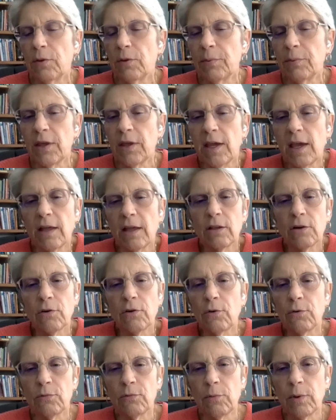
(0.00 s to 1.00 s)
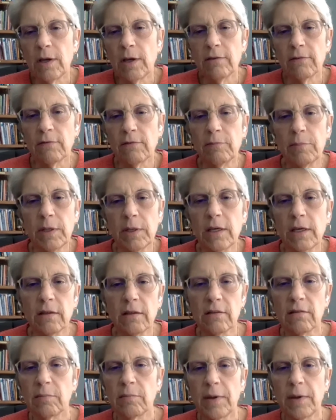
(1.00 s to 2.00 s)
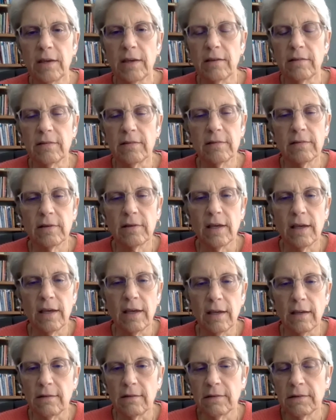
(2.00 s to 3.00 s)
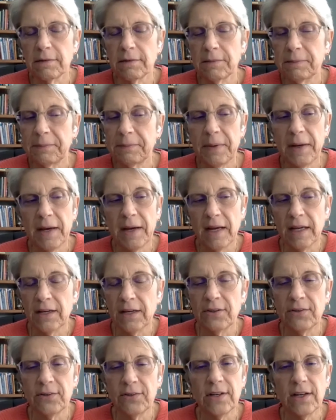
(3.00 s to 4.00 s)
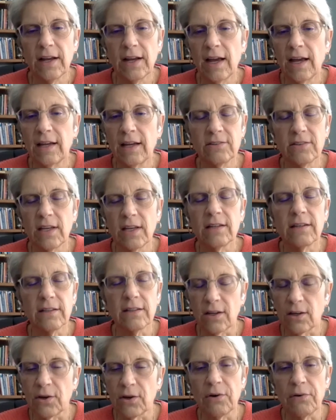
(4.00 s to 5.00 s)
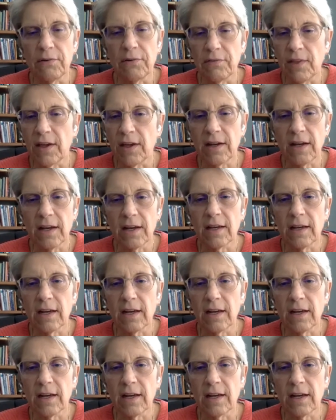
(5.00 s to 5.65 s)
But they had their own ways of being in the space, and I just had to let go of that.